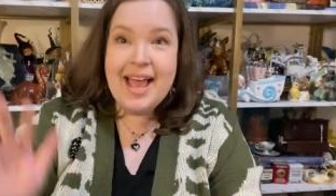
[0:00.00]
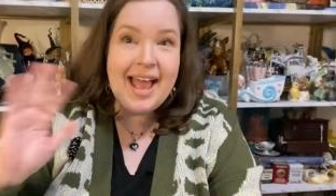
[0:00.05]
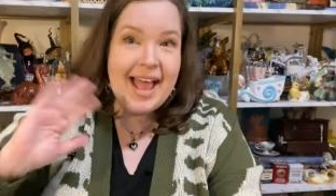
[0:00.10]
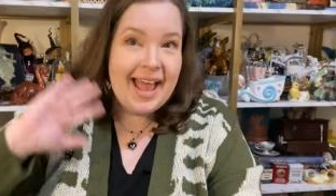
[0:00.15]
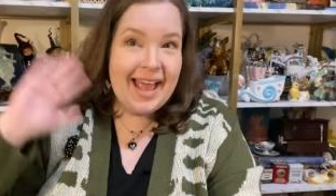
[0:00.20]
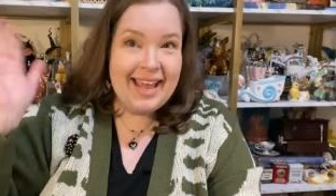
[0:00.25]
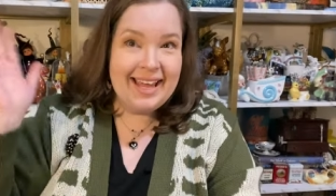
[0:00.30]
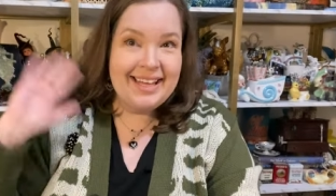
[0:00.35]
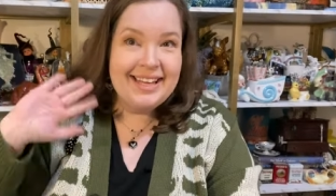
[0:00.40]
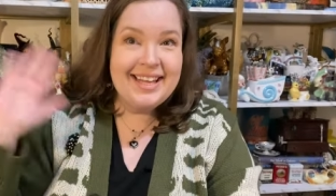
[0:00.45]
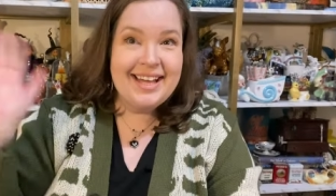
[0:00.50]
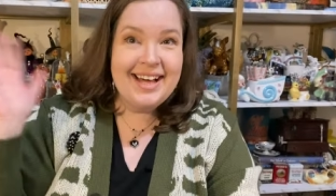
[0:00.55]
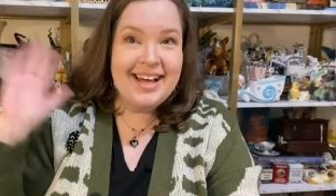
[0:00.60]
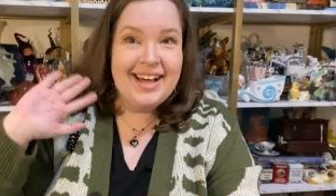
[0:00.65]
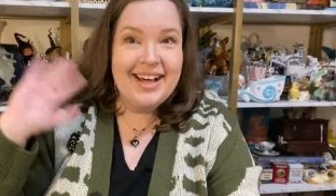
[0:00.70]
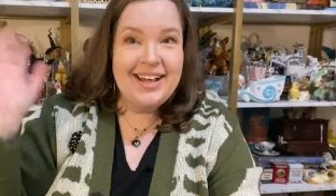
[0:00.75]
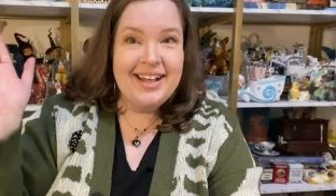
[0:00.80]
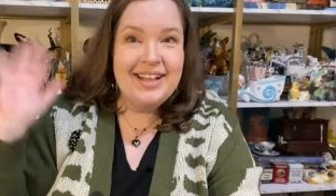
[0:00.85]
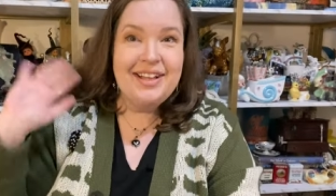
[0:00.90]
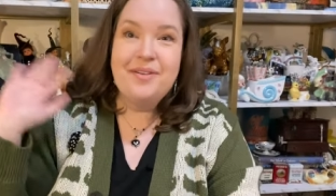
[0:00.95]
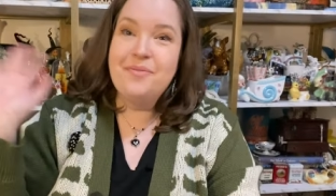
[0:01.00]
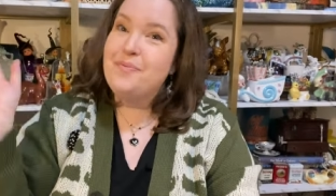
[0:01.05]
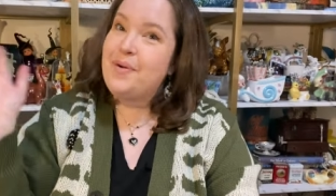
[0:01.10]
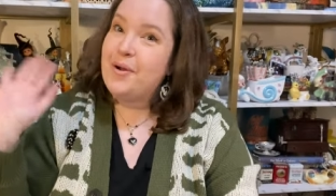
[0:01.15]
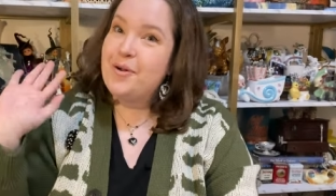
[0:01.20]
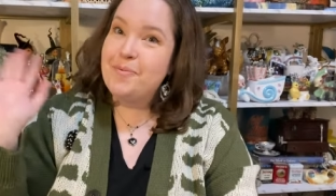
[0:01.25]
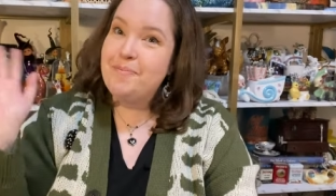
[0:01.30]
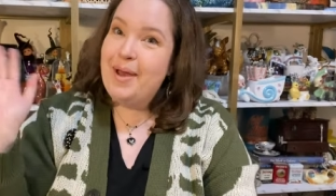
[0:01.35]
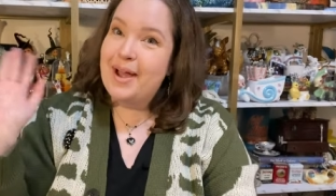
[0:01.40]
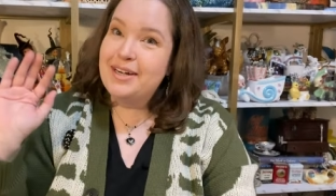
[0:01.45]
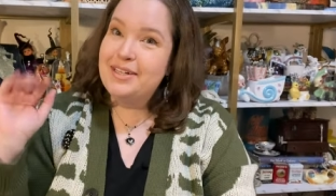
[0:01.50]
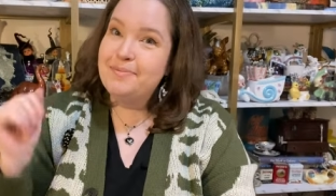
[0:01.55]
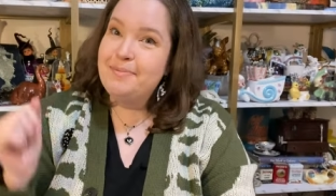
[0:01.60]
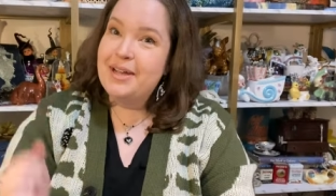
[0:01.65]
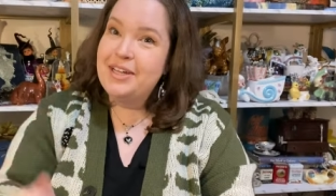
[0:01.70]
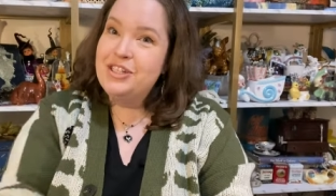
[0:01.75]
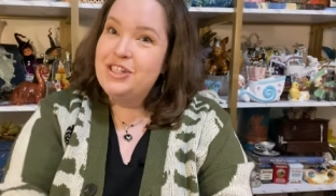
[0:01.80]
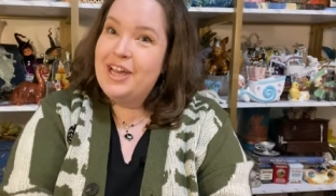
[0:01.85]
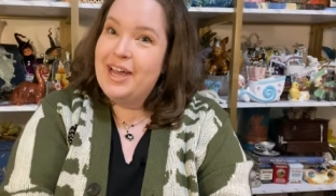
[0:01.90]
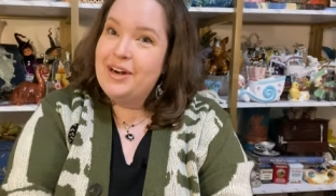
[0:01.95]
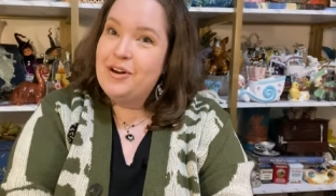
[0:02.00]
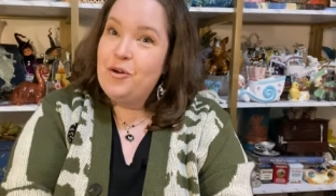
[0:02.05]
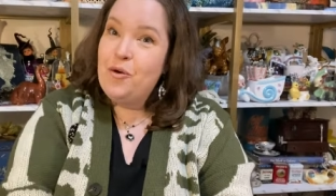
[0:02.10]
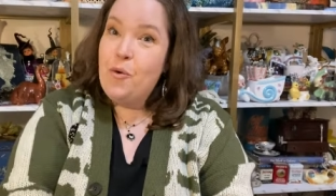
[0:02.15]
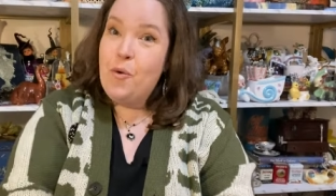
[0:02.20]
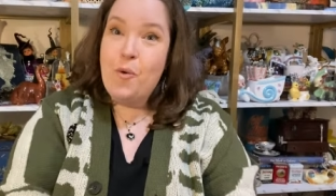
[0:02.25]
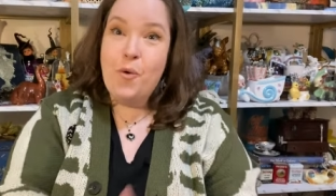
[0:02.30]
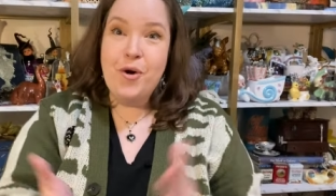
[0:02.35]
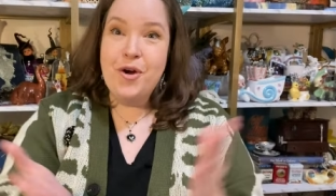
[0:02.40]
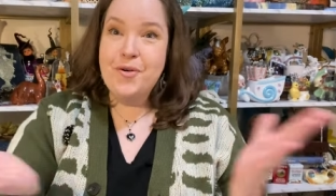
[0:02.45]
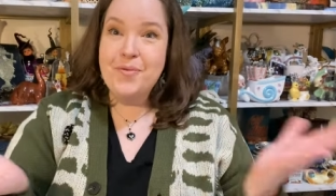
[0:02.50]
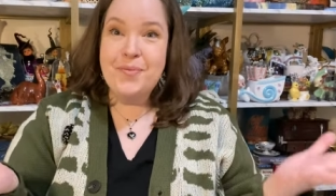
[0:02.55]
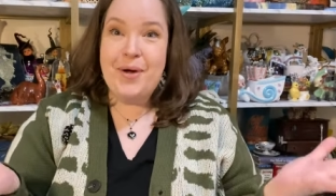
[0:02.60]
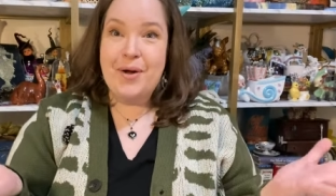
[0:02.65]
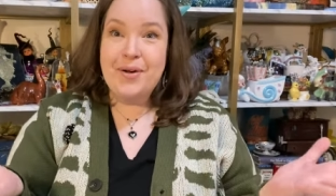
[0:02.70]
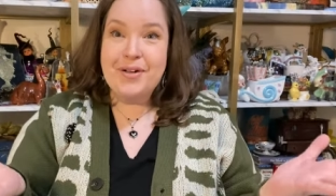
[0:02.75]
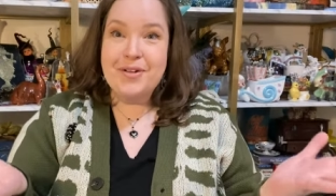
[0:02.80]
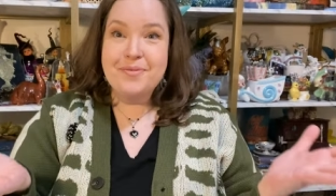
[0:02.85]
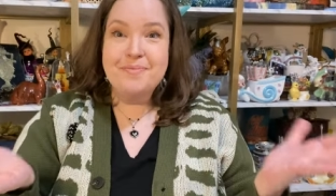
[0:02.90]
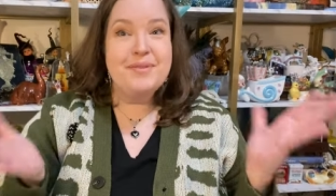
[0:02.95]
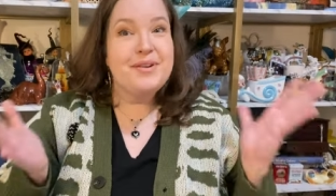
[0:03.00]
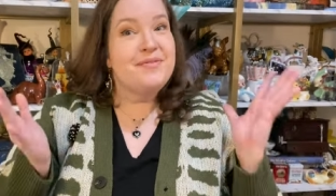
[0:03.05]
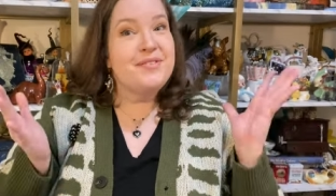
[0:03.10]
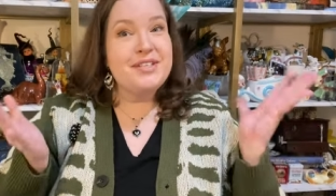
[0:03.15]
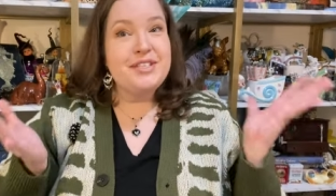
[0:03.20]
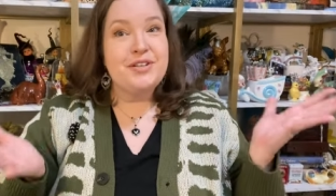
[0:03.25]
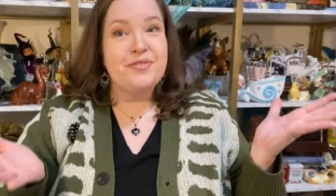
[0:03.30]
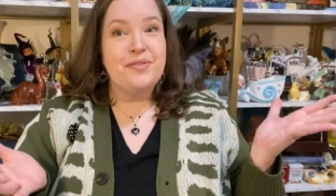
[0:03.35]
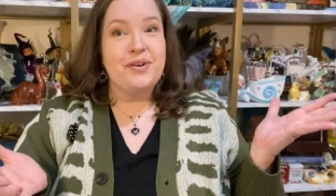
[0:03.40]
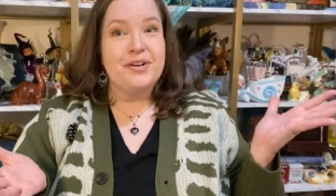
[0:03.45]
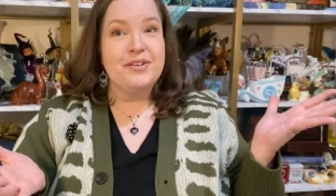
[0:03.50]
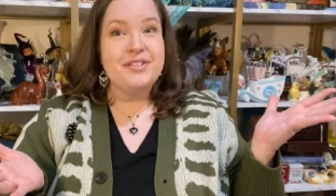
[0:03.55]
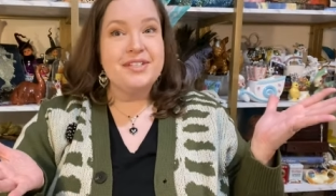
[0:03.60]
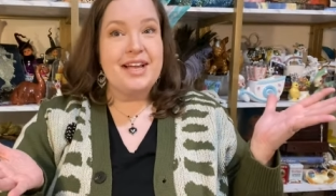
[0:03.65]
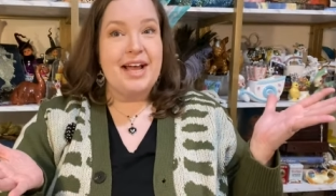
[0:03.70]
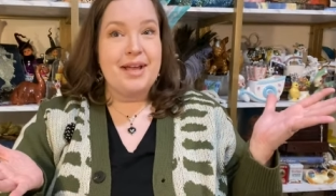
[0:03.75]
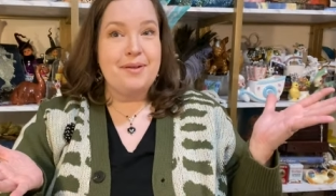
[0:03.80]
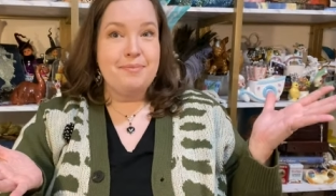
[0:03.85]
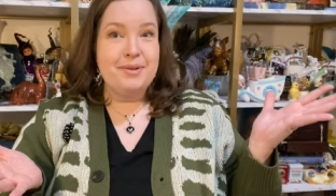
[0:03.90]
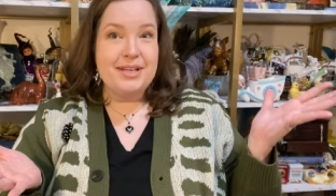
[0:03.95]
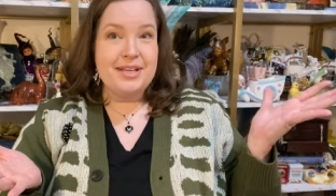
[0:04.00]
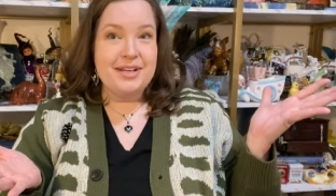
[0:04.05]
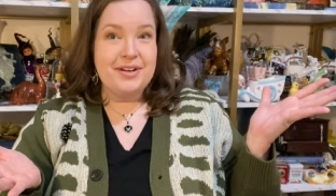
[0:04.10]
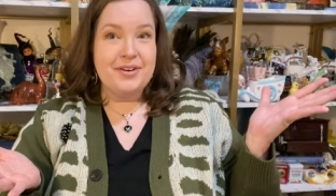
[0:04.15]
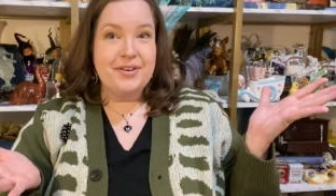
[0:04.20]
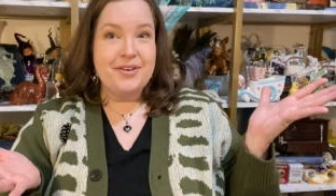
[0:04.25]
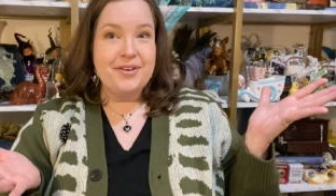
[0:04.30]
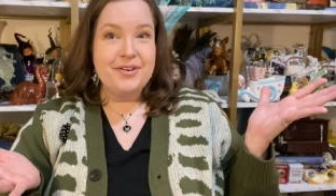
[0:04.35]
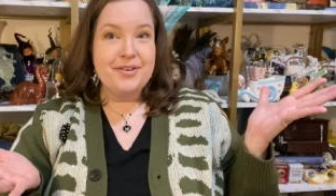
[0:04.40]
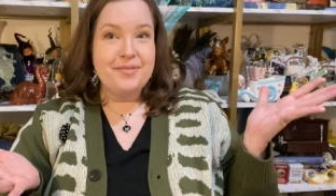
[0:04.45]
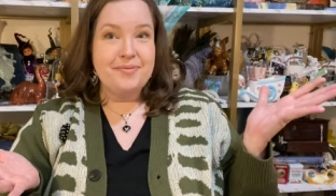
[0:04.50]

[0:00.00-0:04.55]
Hey y'all, welcome back to my channel, or welcome if it's your first time here.